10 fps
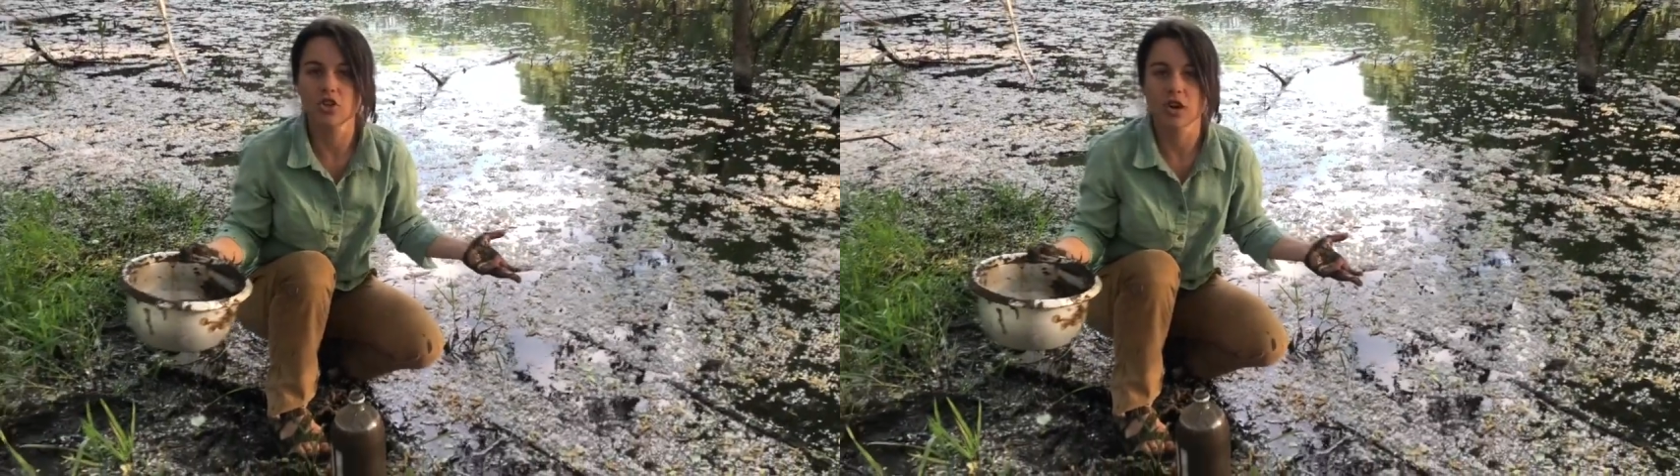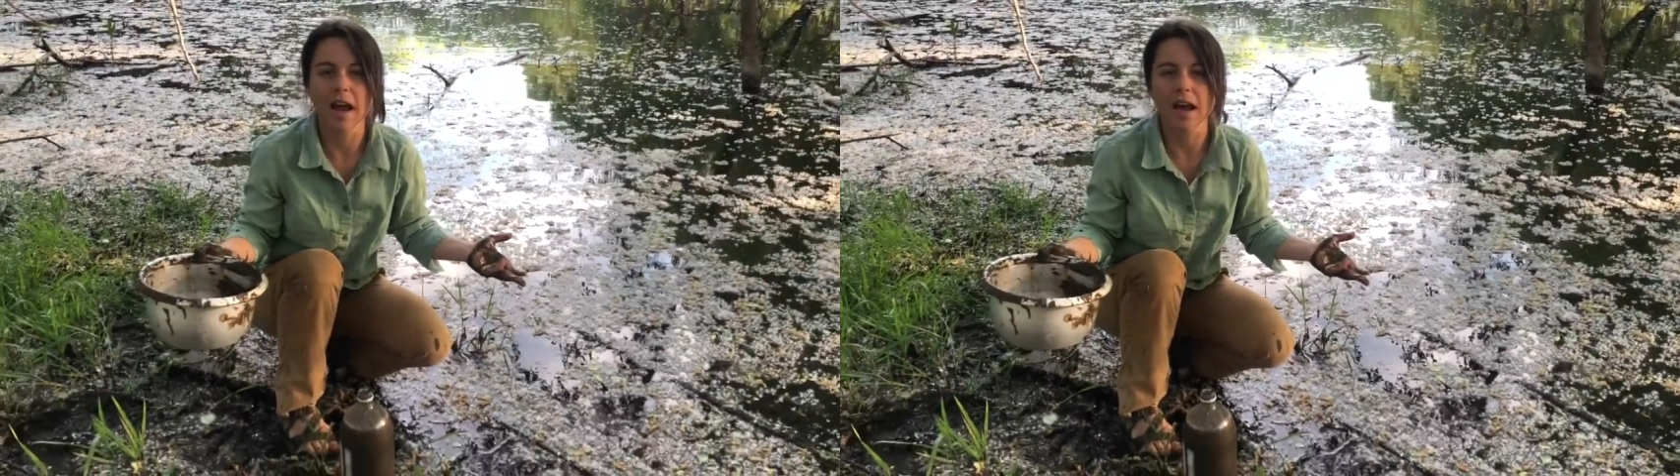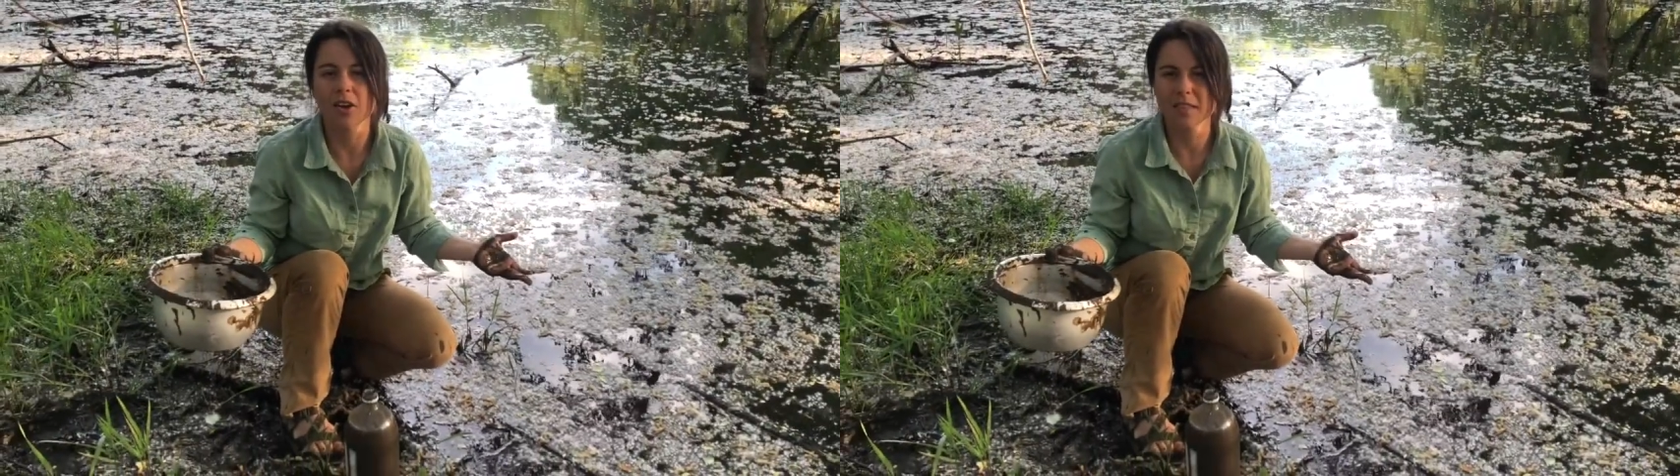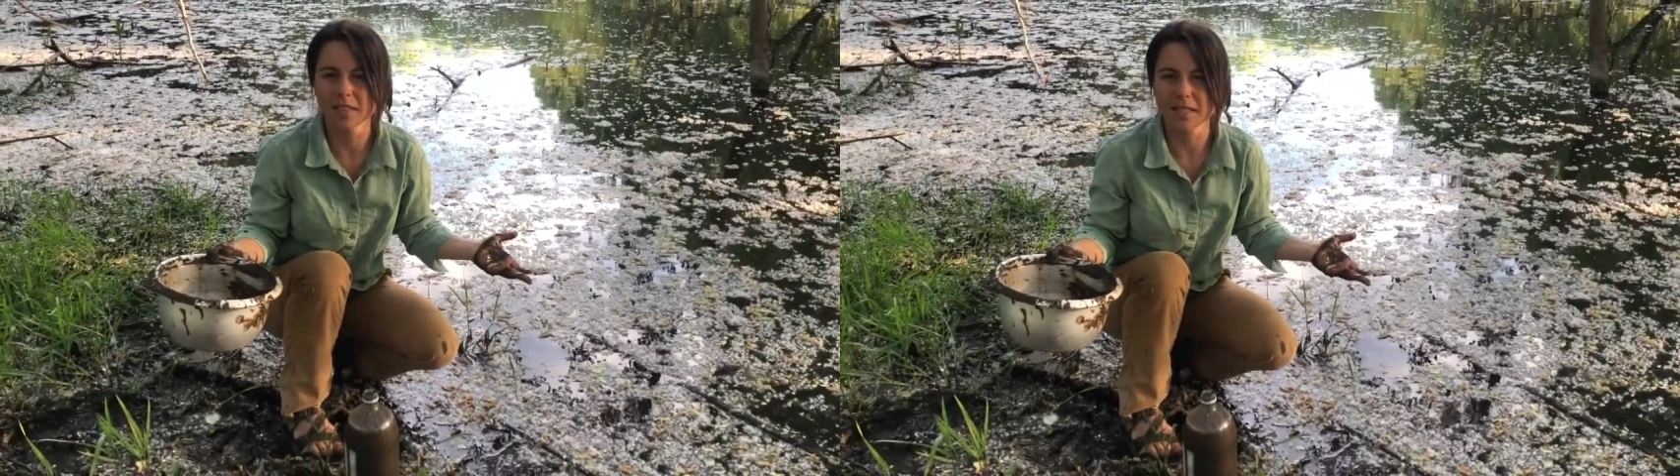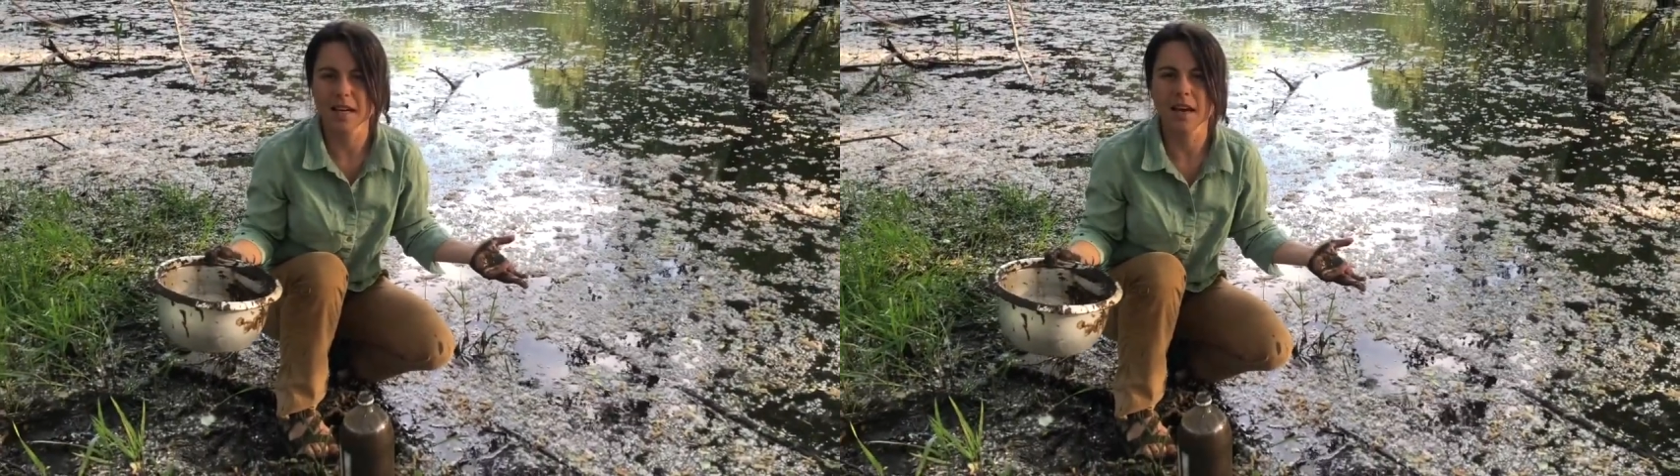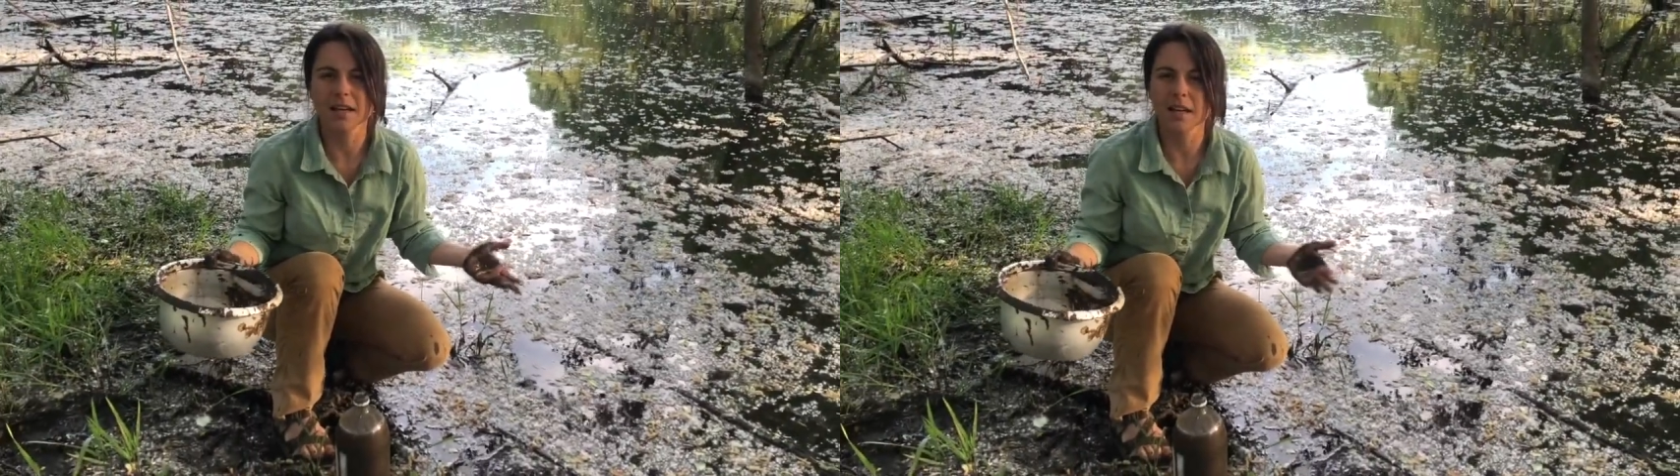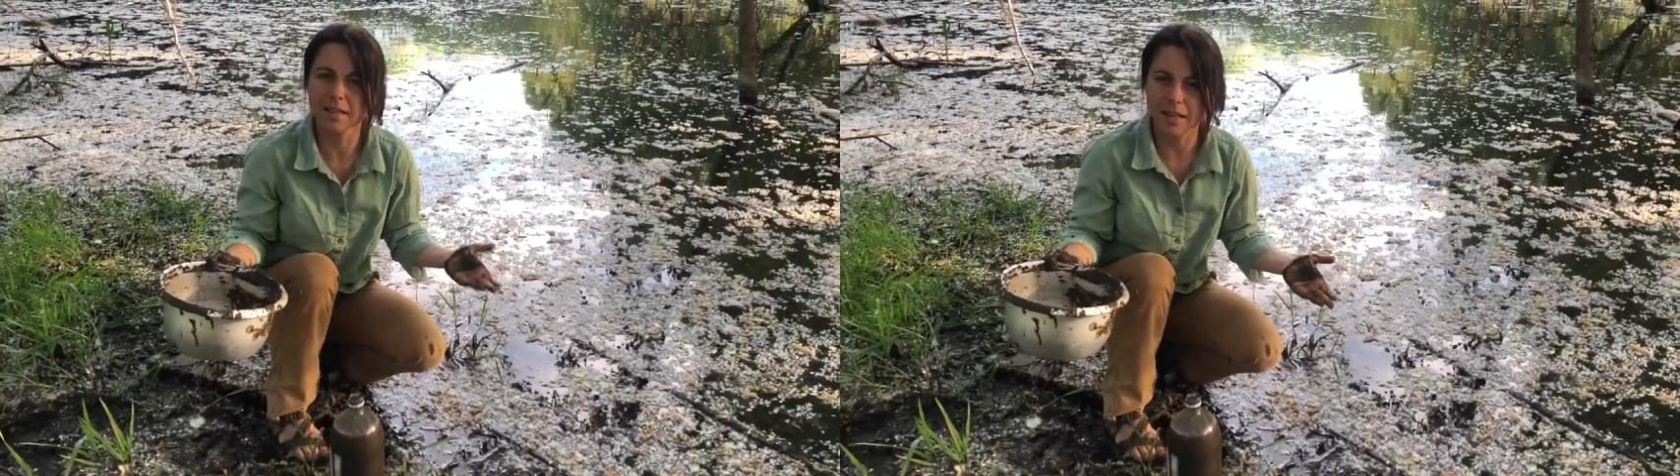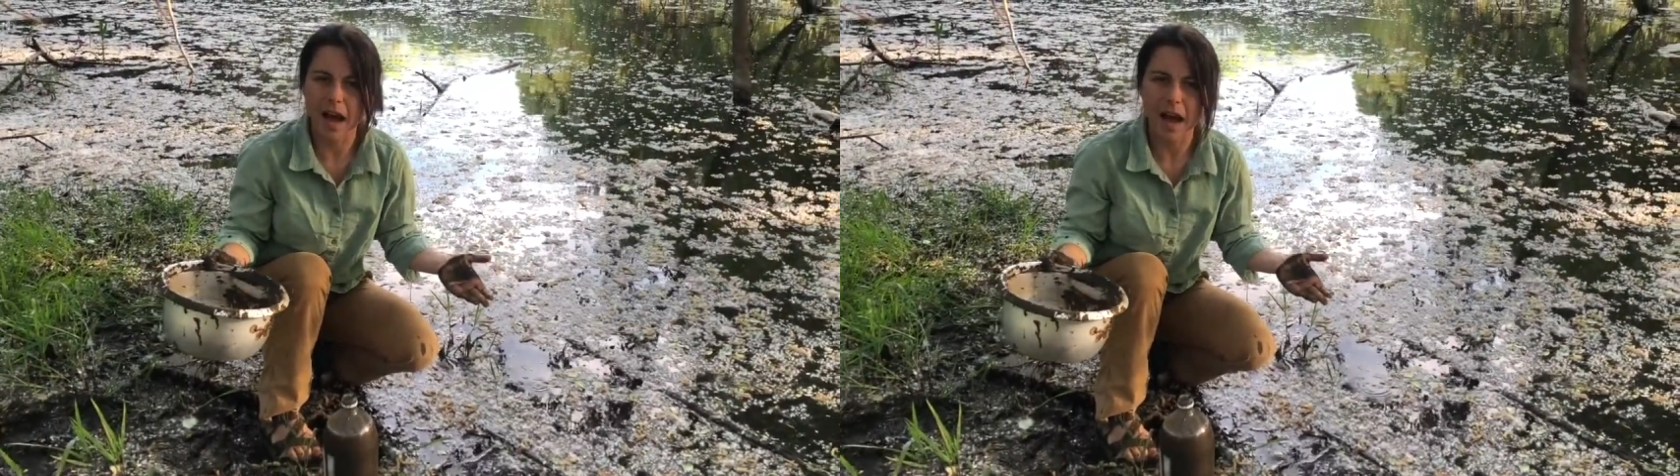dry out in the sun
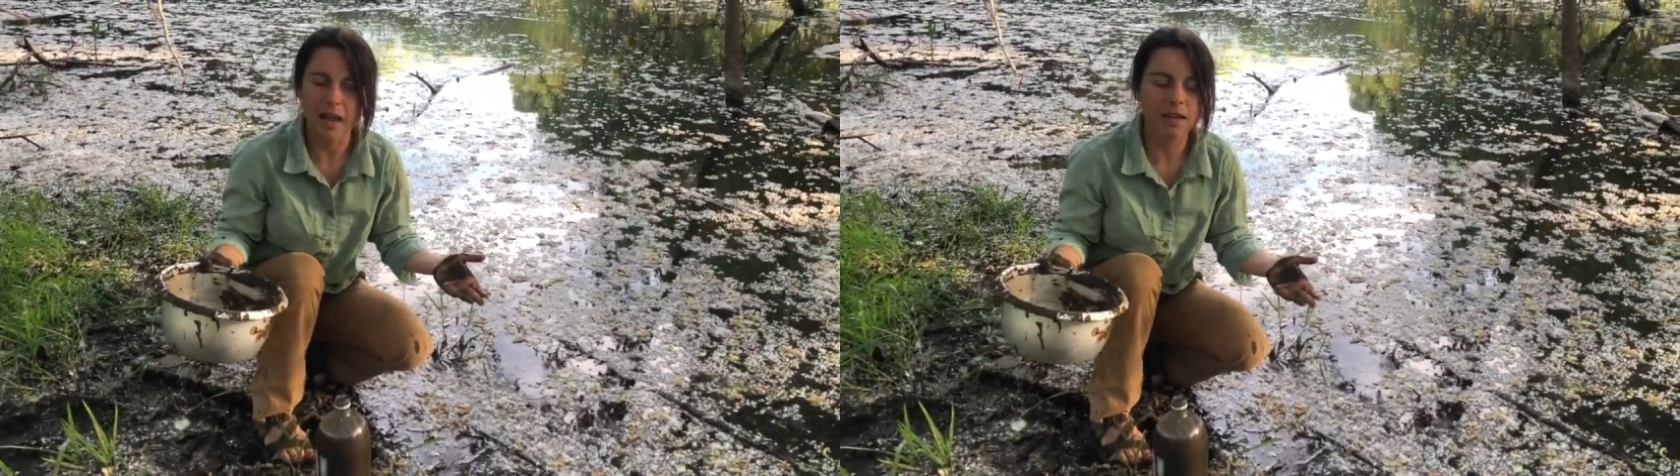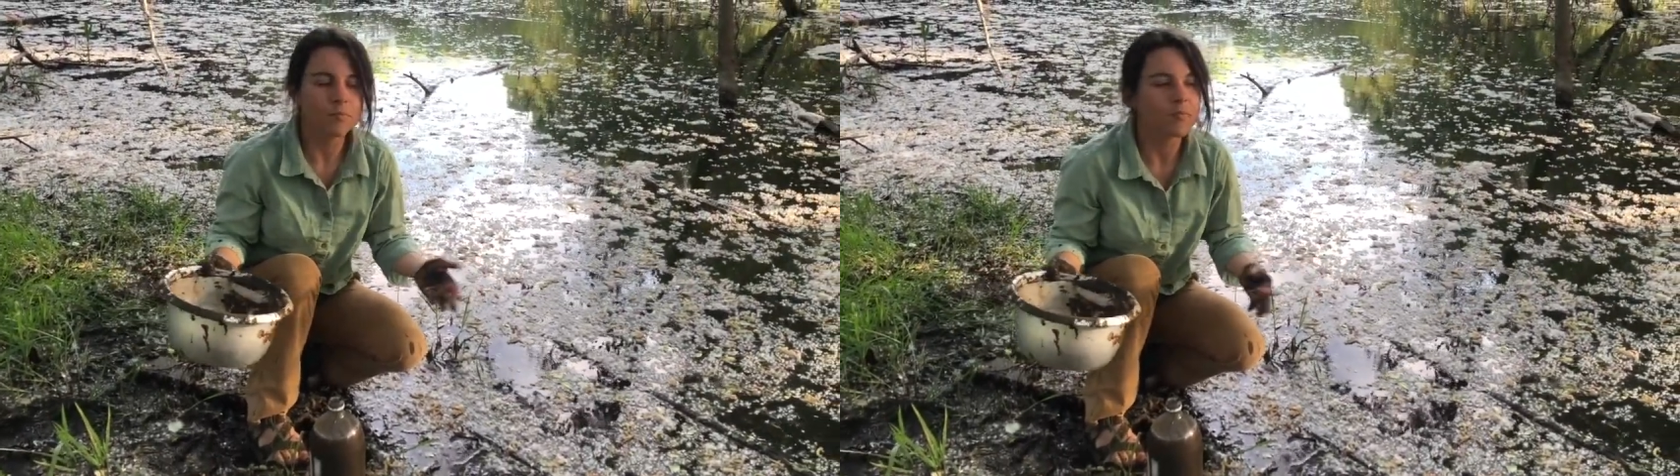and die,